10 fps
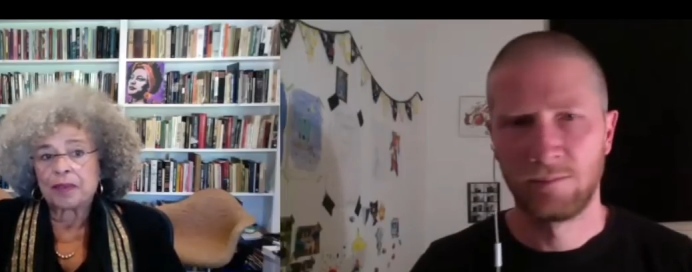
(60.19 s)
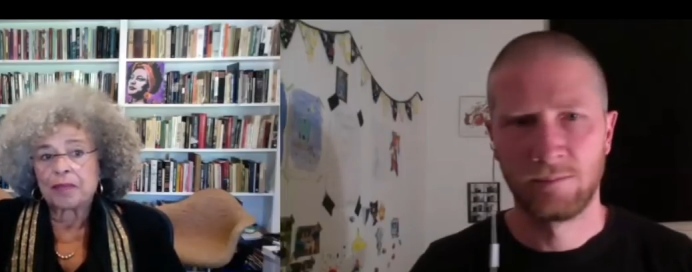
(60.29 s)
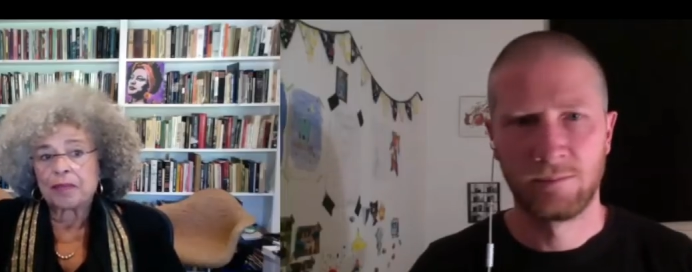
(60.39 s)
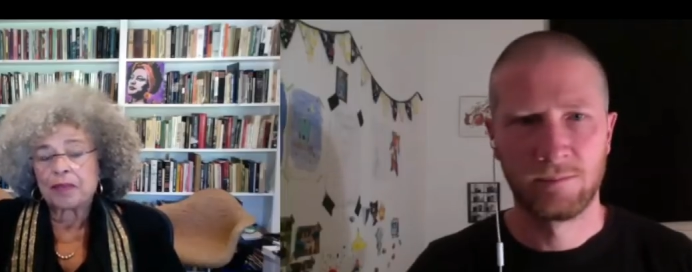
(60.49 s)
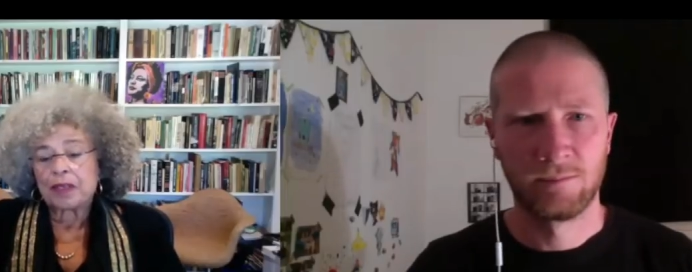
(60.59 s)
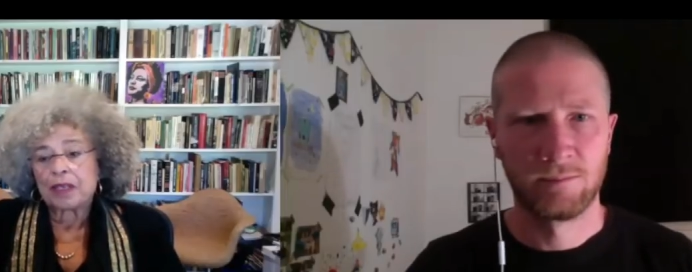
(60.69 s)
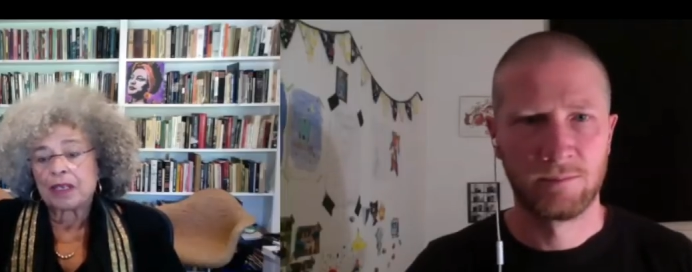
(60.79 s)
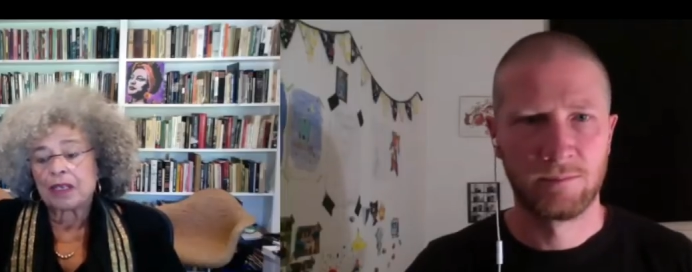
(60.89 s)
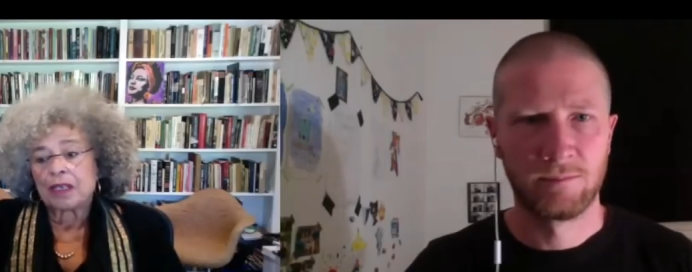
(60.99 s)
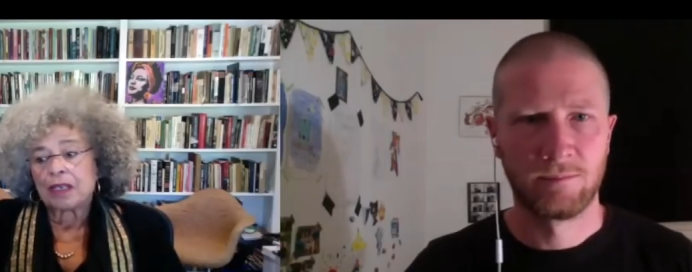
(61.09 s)

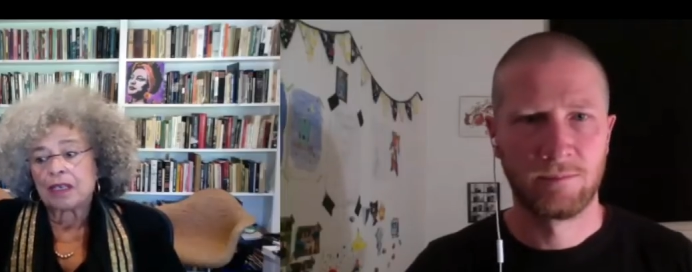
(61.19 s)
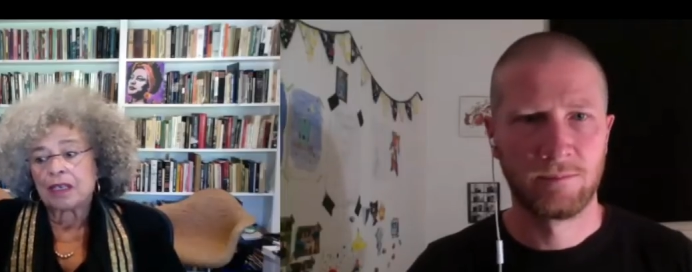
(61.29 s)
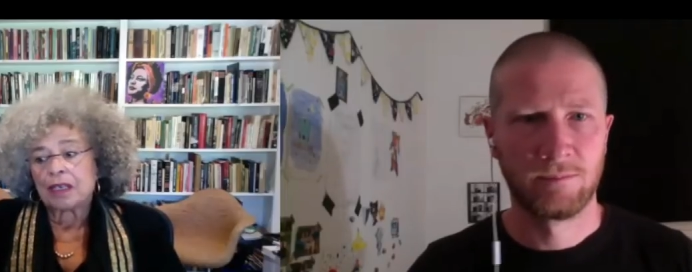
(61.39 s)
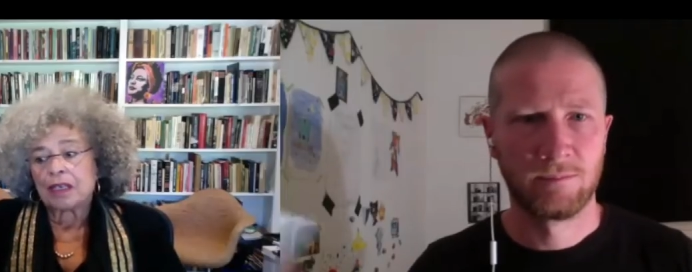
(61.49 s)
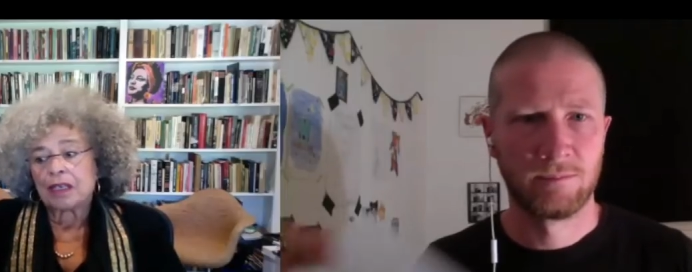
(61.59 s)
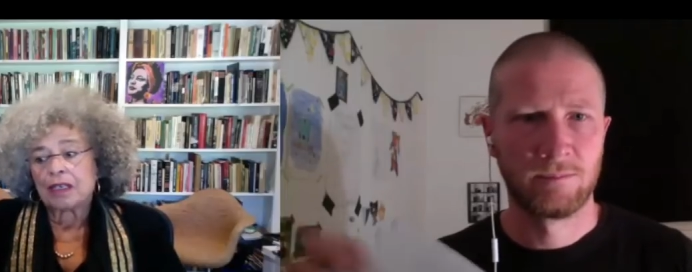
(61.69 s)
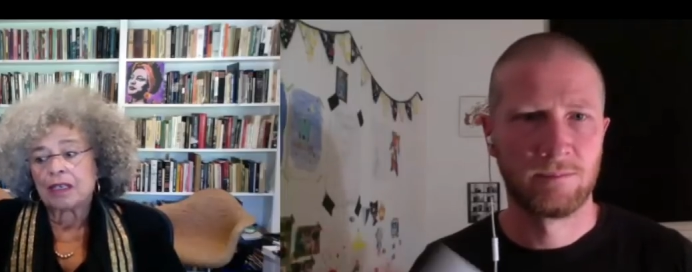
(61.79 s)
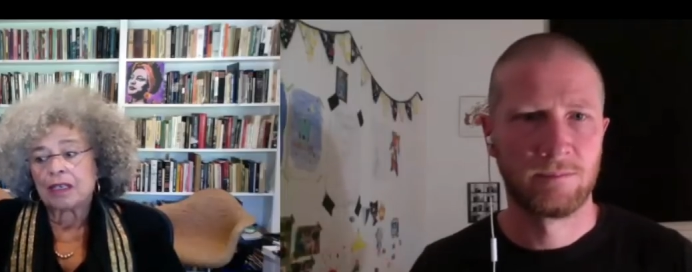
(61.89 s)
(silence)